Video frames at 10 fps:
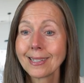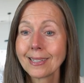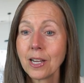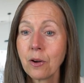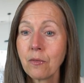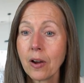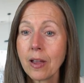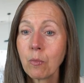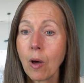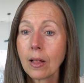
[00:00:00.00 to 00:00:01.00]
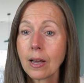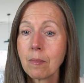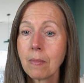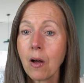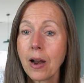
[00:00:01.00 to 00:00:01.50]
You're very
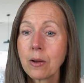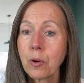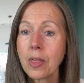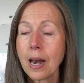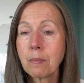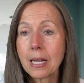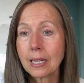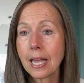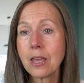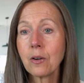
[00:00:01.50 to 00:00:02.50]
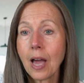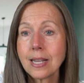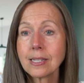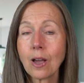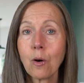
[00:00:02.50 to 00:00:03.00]
welcome. All right, with that, I'm going to let you
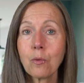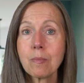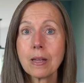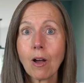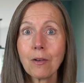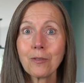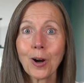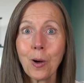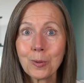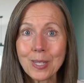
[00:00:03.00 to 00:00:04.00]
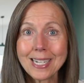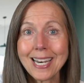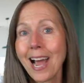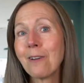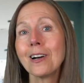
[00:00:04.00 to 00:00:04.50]
guys go. We've been on for almost an
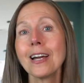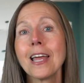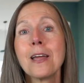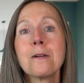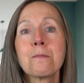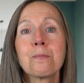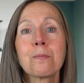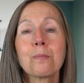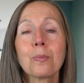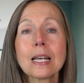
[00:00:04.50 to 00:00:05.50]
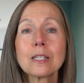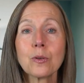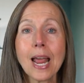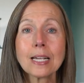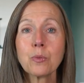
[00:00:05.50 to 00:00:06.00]
hour. So
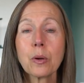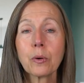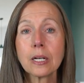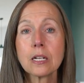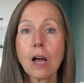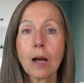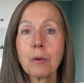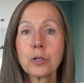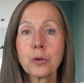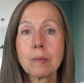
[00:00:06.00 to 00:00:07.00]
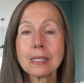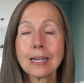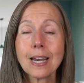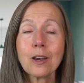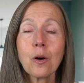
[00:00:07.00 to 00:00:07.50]
next week, we're going to talk about treatments.
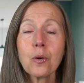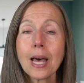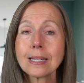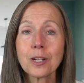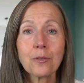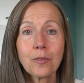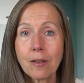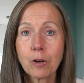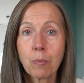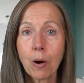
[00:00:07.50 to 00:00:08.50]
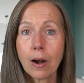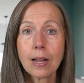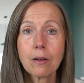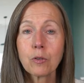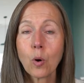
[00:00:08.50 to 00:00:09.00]
And I know that's your favorite part.
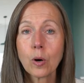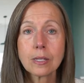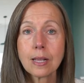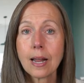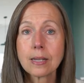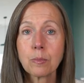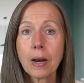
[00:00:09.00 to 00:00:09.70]
And of course that is.